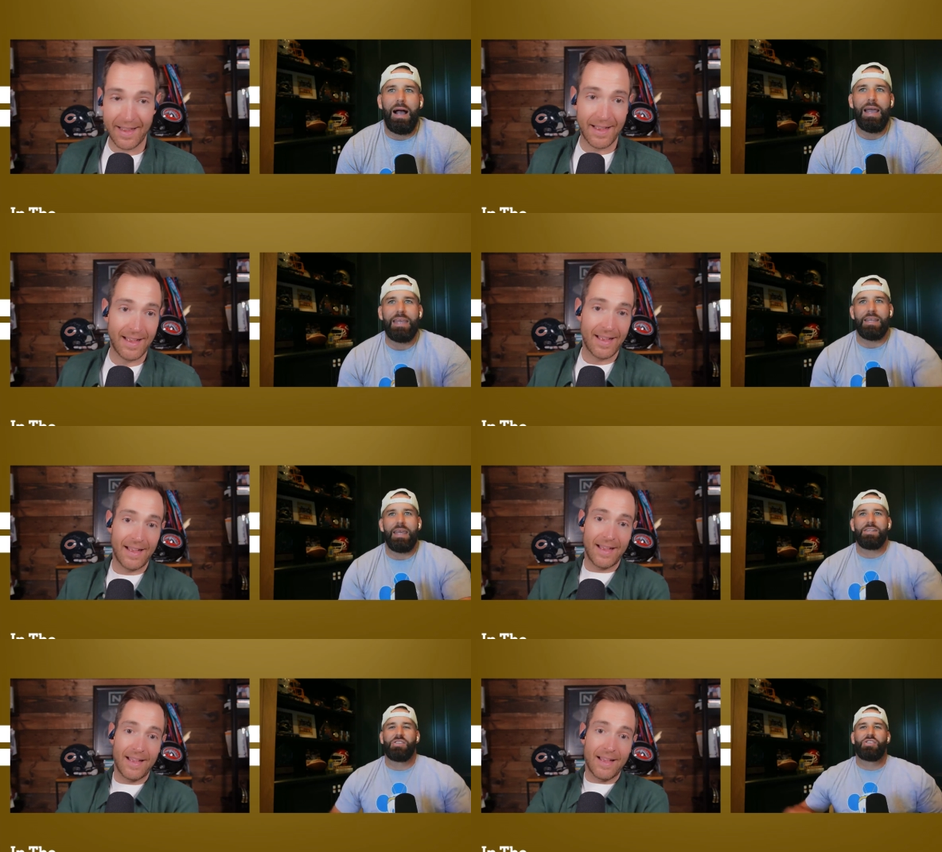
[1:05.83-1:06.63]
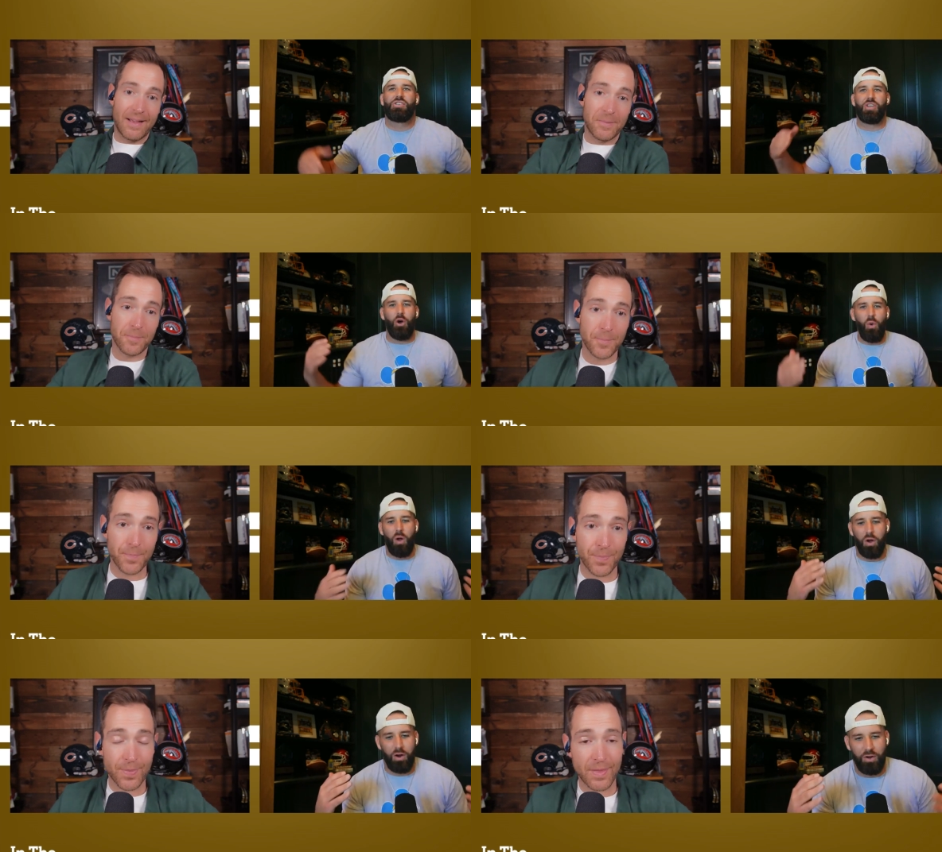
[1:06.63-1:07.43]
Speaker 1: it, it's so
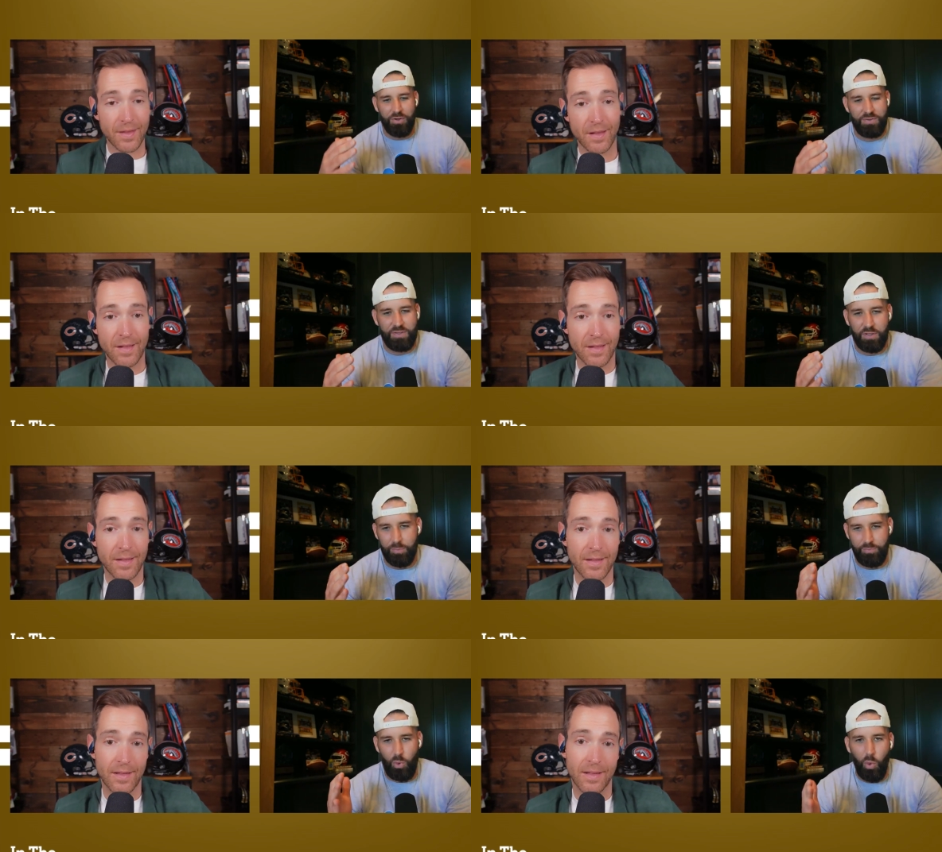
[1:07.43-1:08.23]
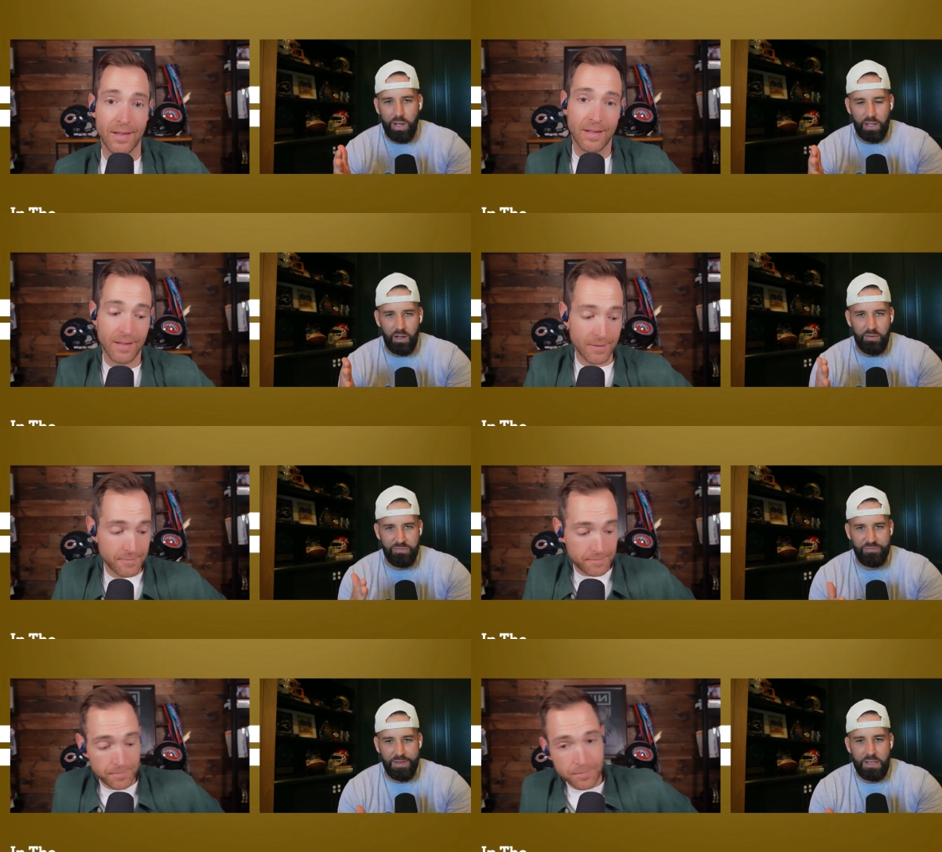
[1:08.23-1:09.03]
hard to point a
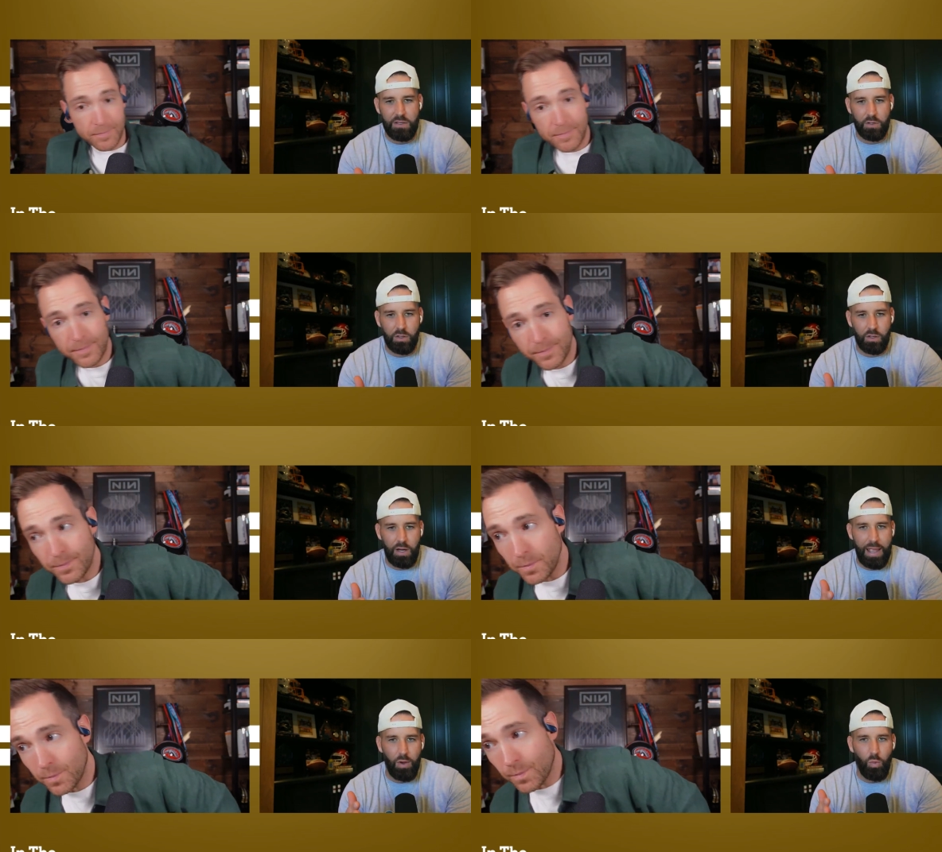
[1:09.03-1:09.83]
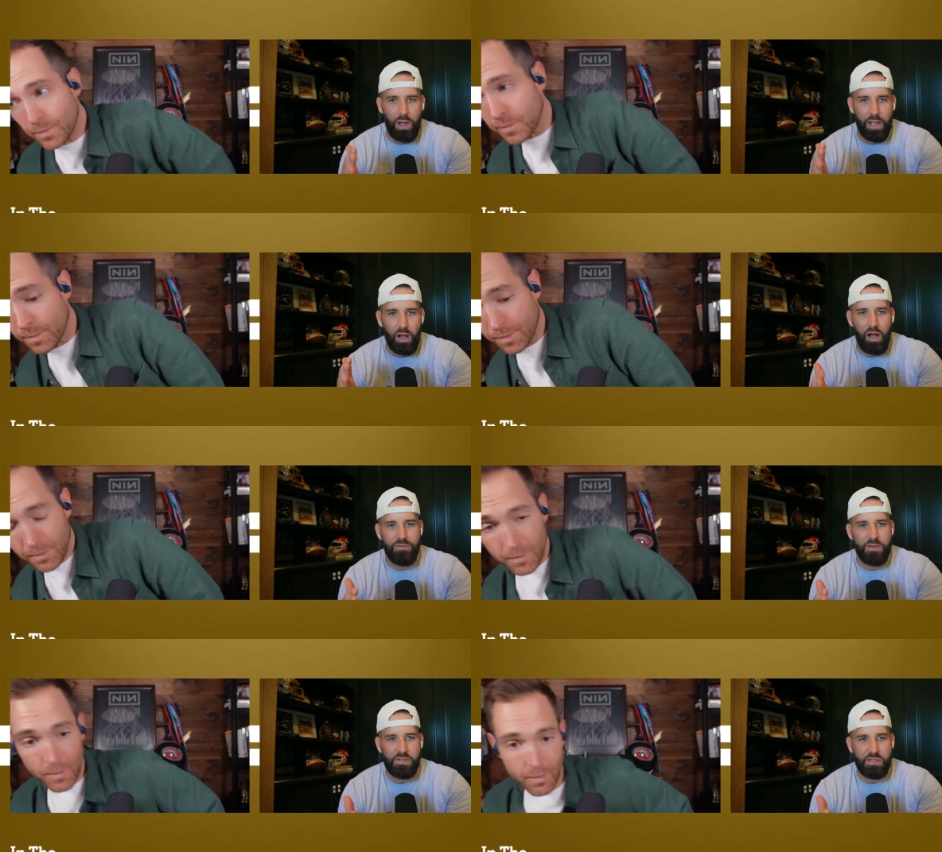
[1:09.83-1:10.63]
finger at why
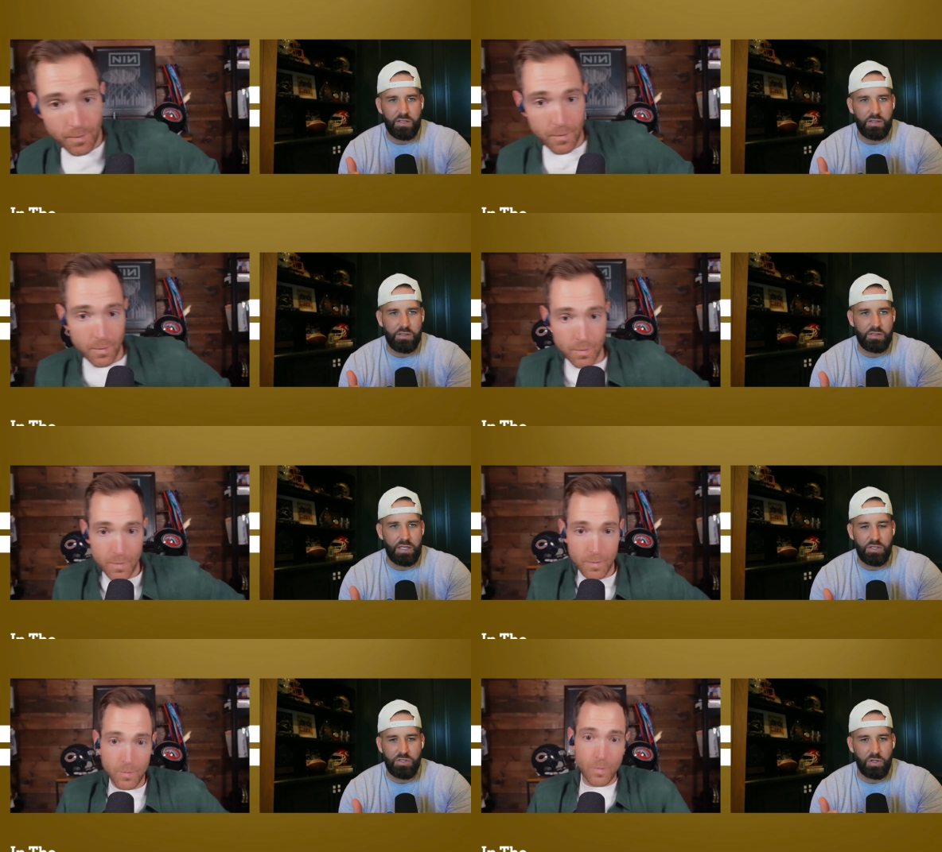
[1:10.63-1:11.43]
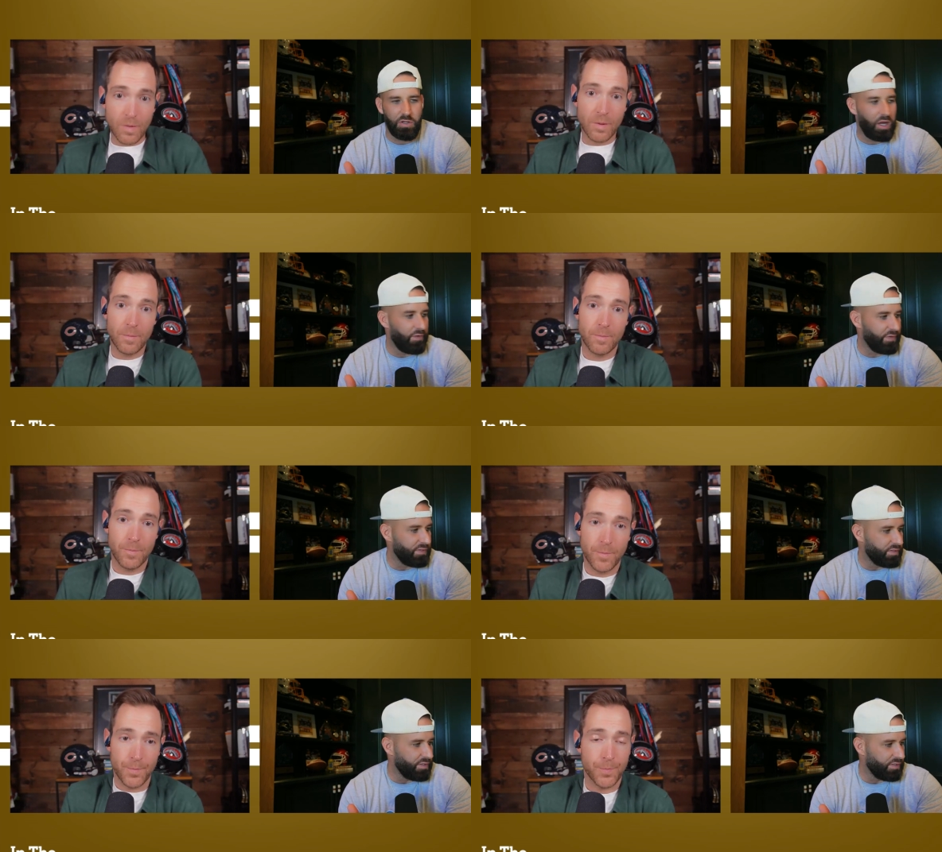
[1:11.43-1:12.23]
offenses in certain
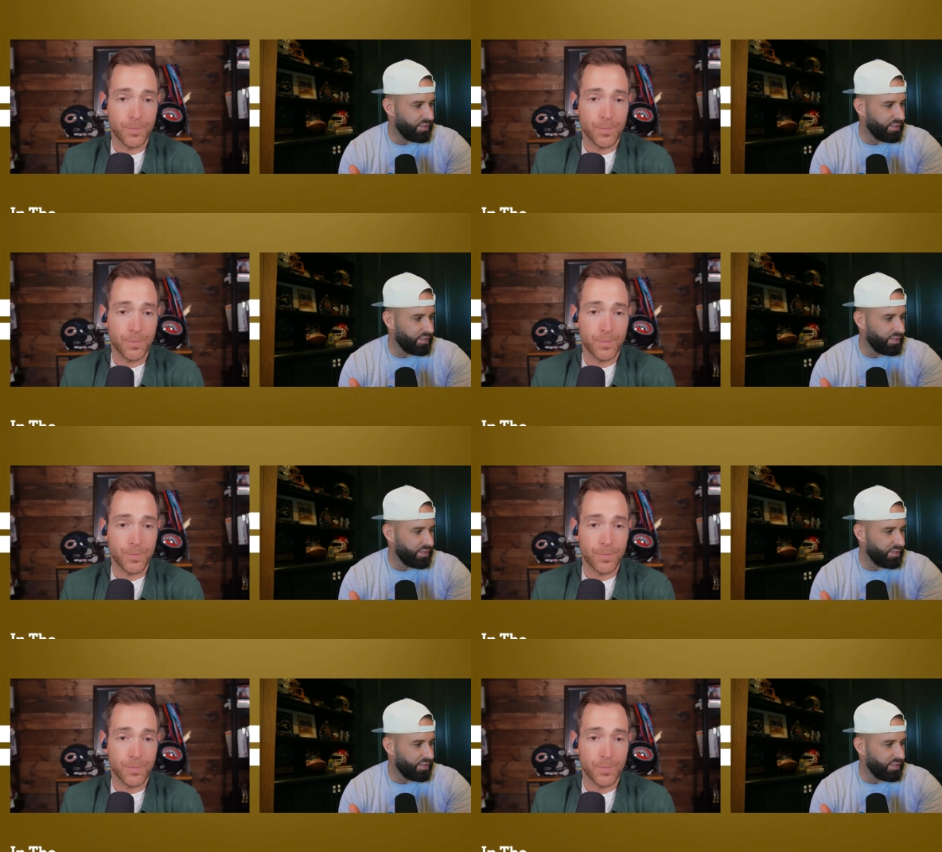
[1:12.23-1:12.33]
offenses,